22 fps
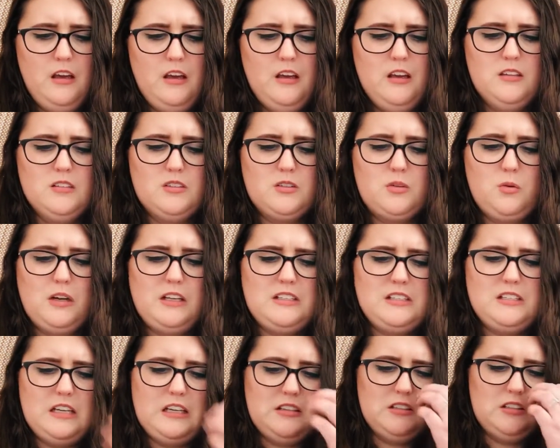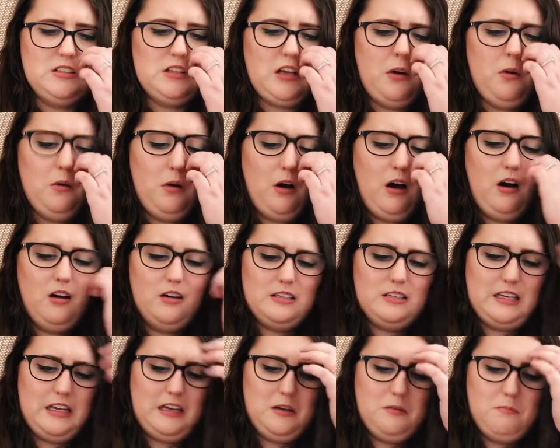Squinting so hard
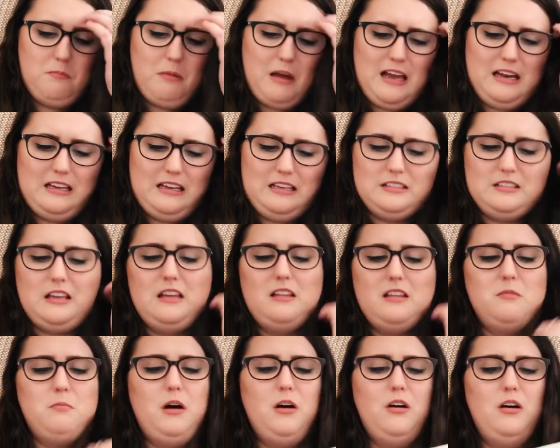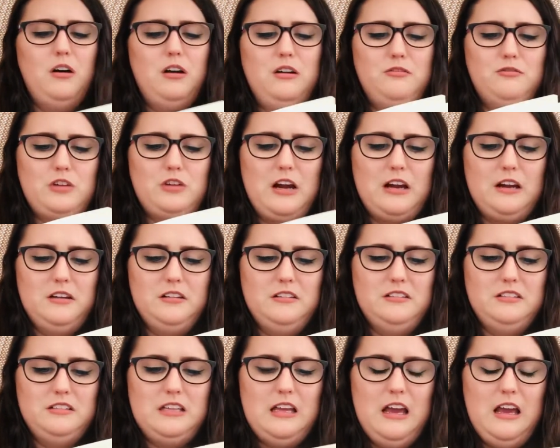he could barely see the pile of
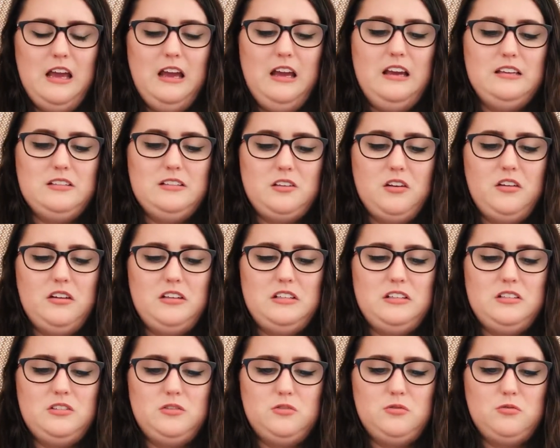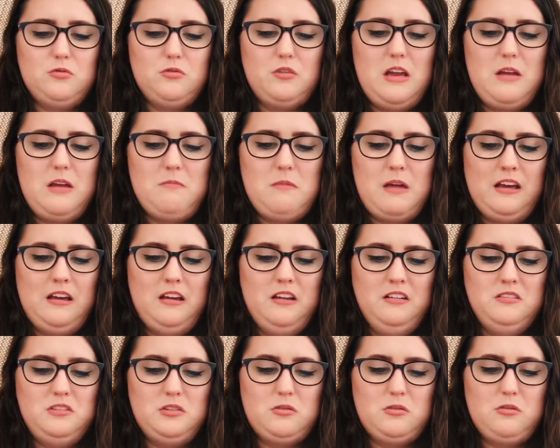dragons, his eyes streaming
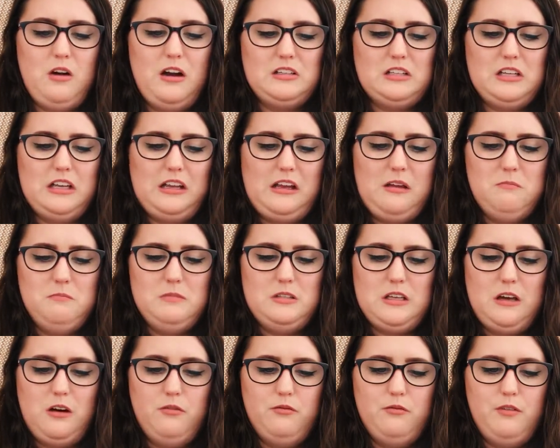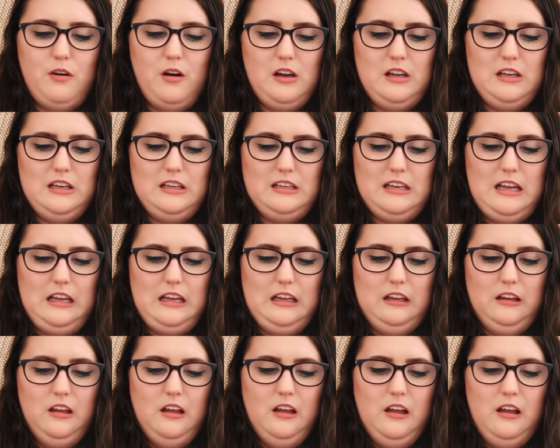and scratching himself
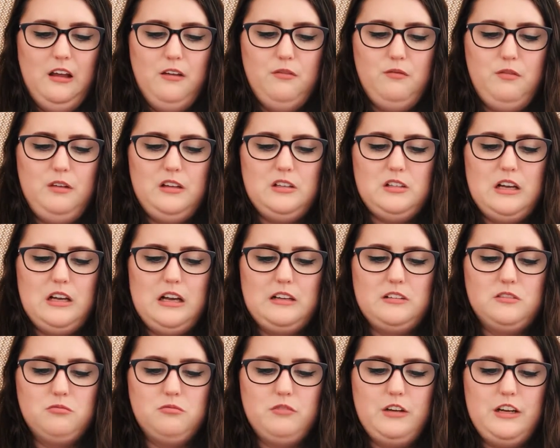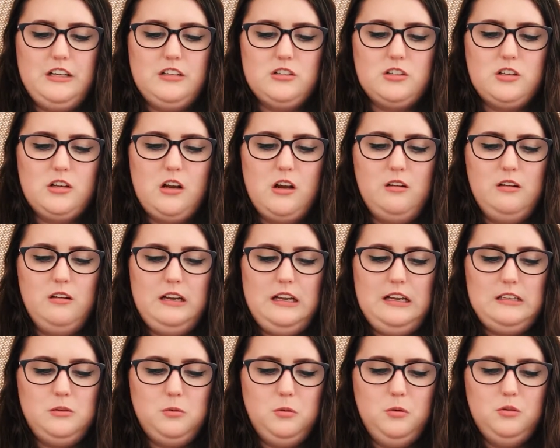violently, Fishlegs reached
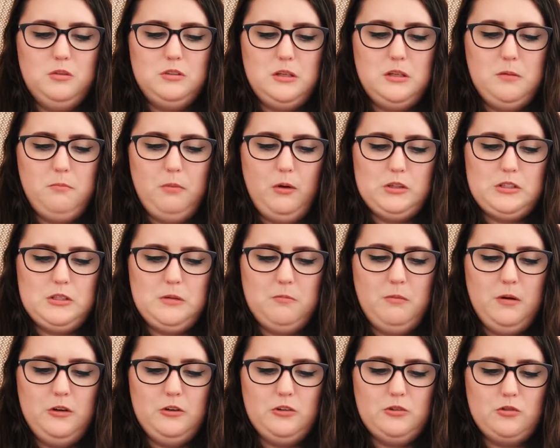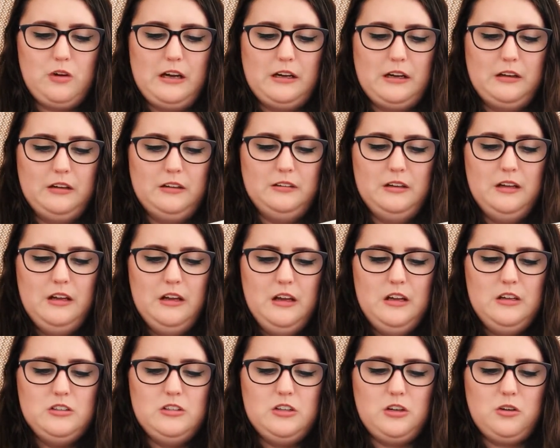slowly towards the bottommost dragon,
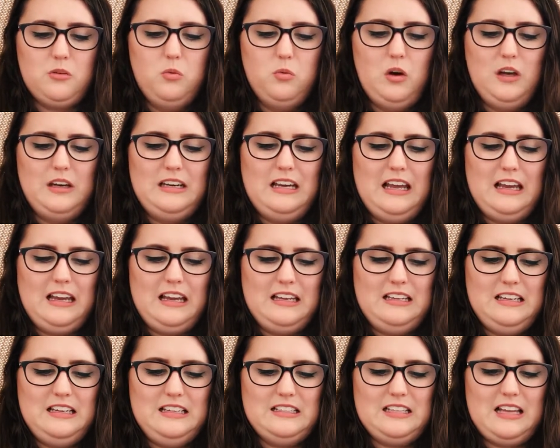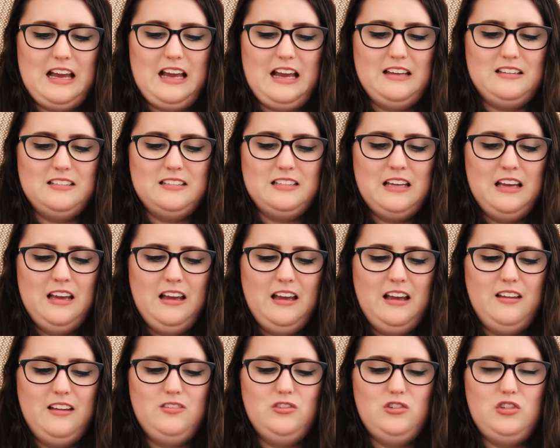took one leg in his hand
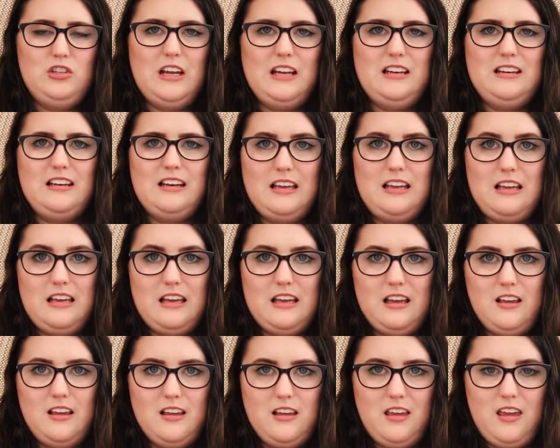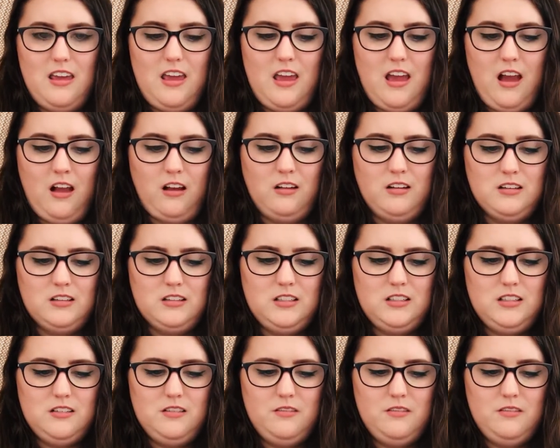and gently yanked.